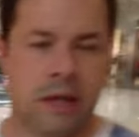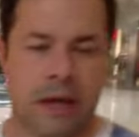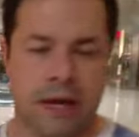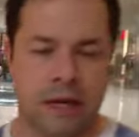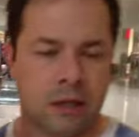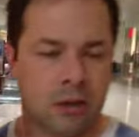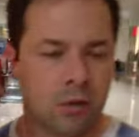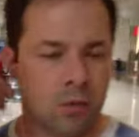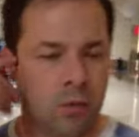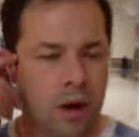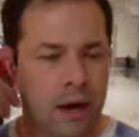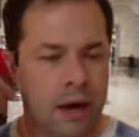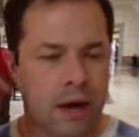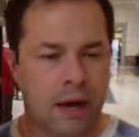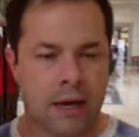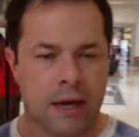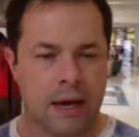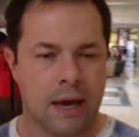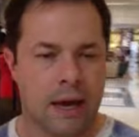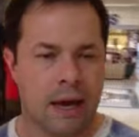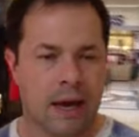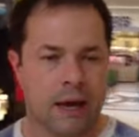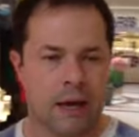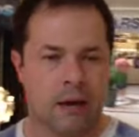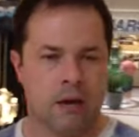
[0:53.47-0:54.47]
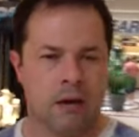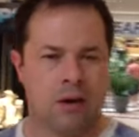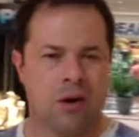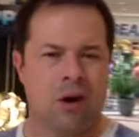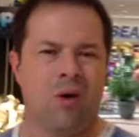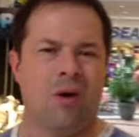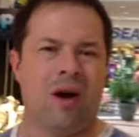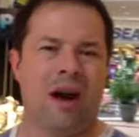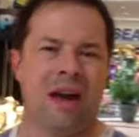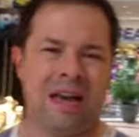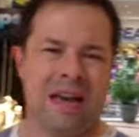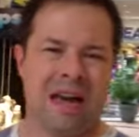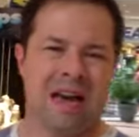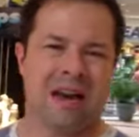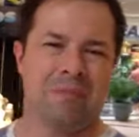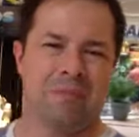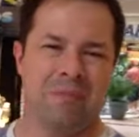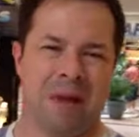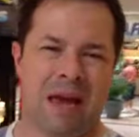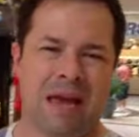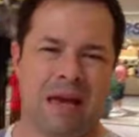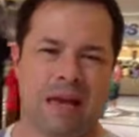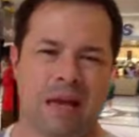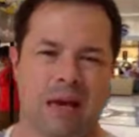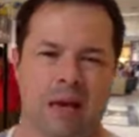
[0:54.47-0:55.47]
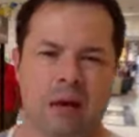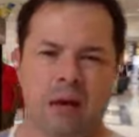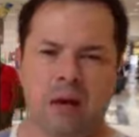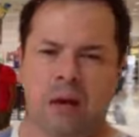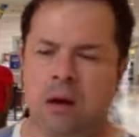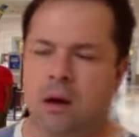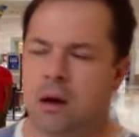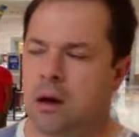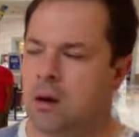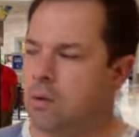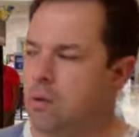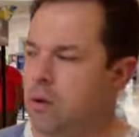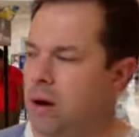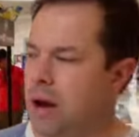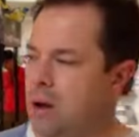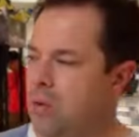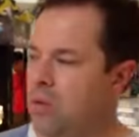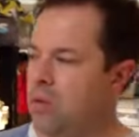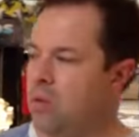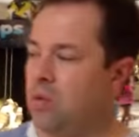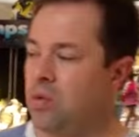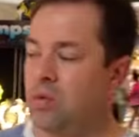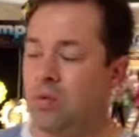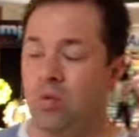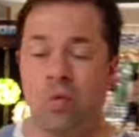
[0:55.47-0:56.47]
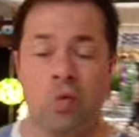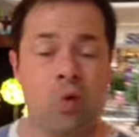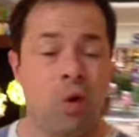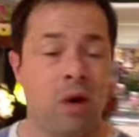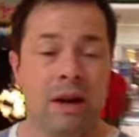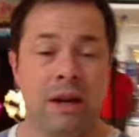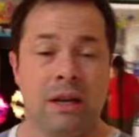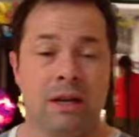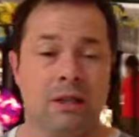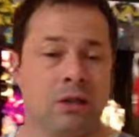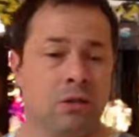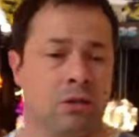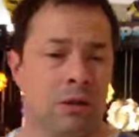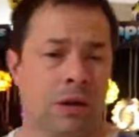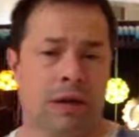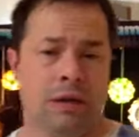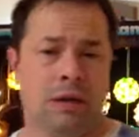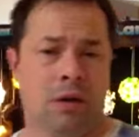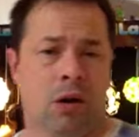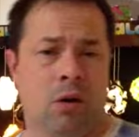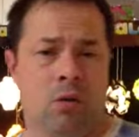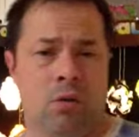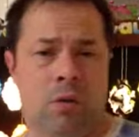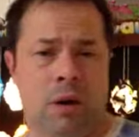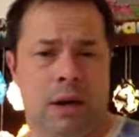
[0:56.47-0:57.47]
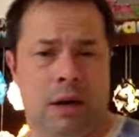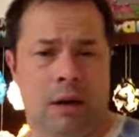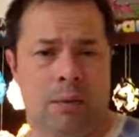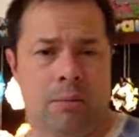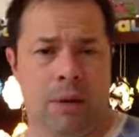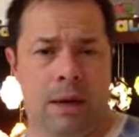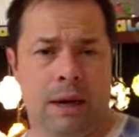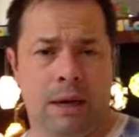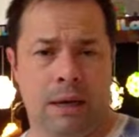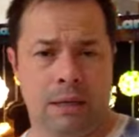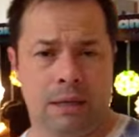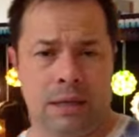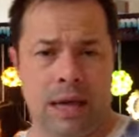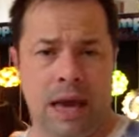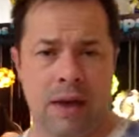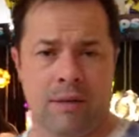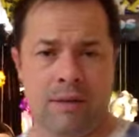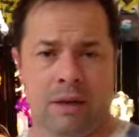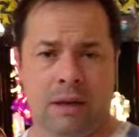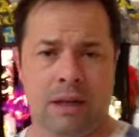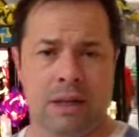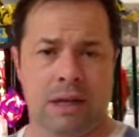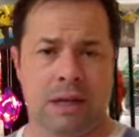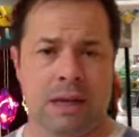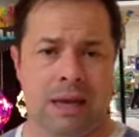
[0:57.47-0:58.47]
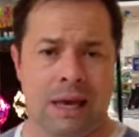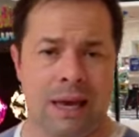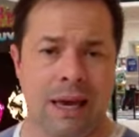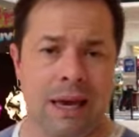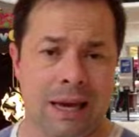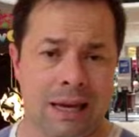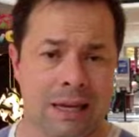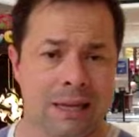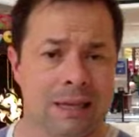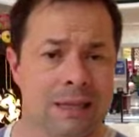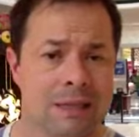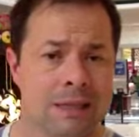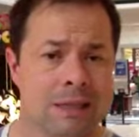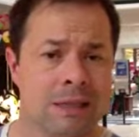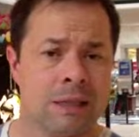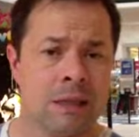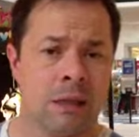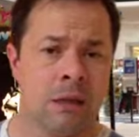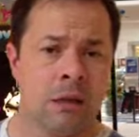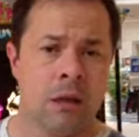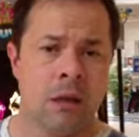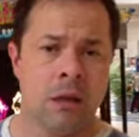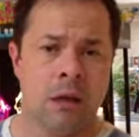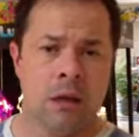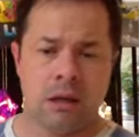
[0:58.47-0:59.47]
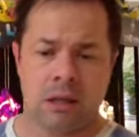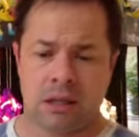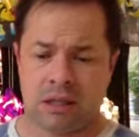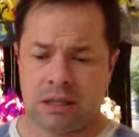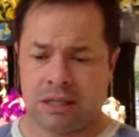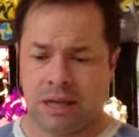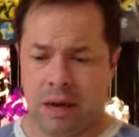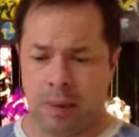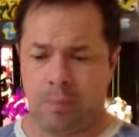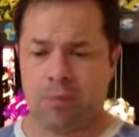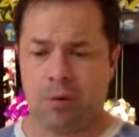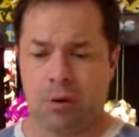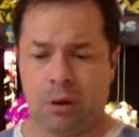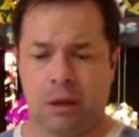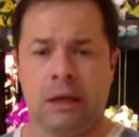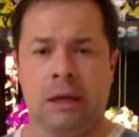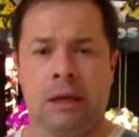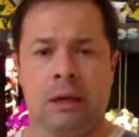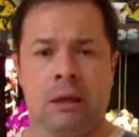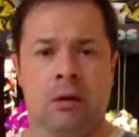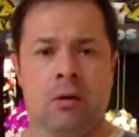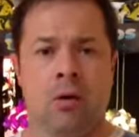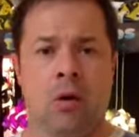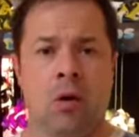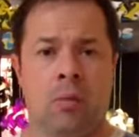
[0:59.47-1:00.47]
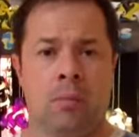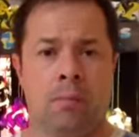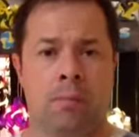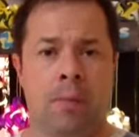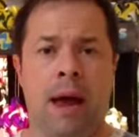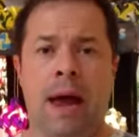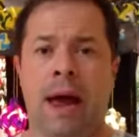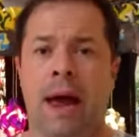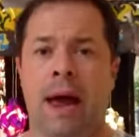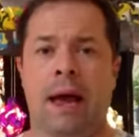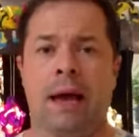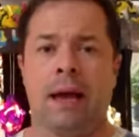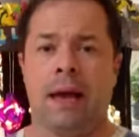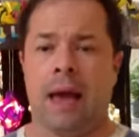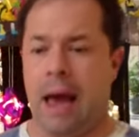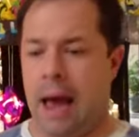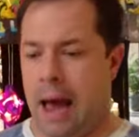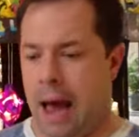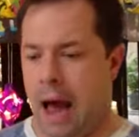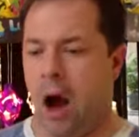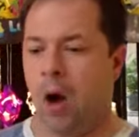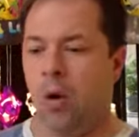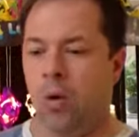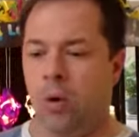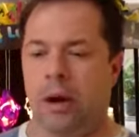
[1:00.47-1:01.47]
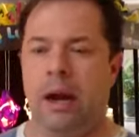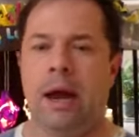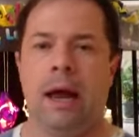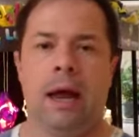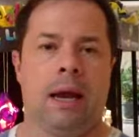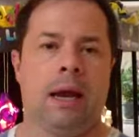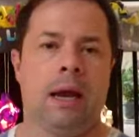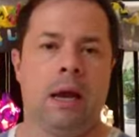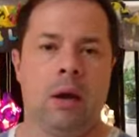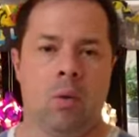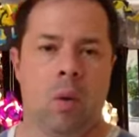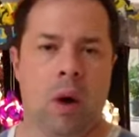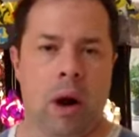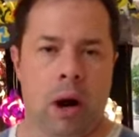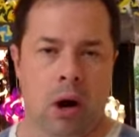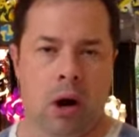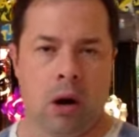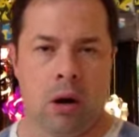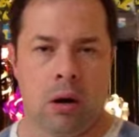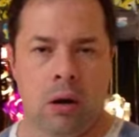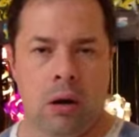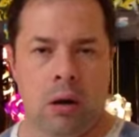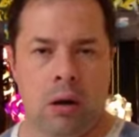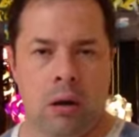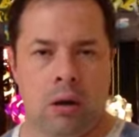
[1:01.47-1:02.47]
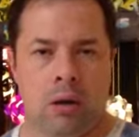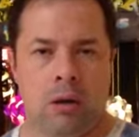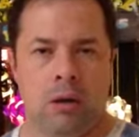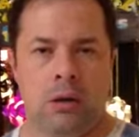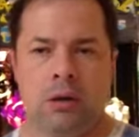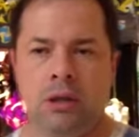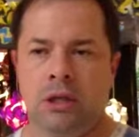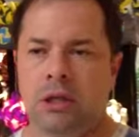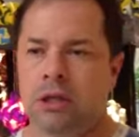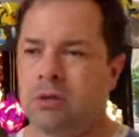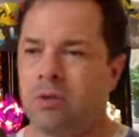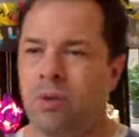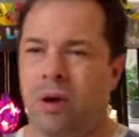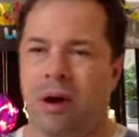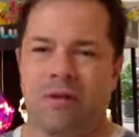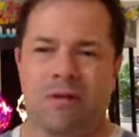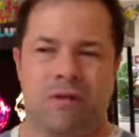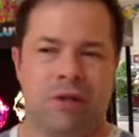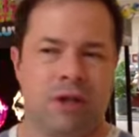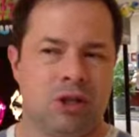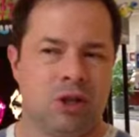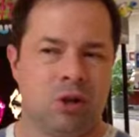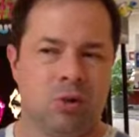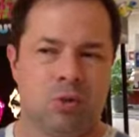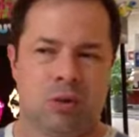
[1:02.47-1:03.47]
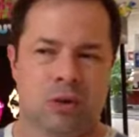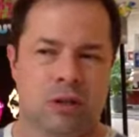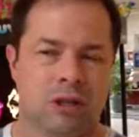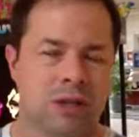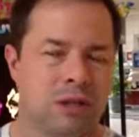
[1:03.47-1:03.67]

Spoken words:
takes away, again, oh, I got to make it. What I wouldn't do, and I don't recommend, is having the kits separately in their own bag out anywhere. You just want visual,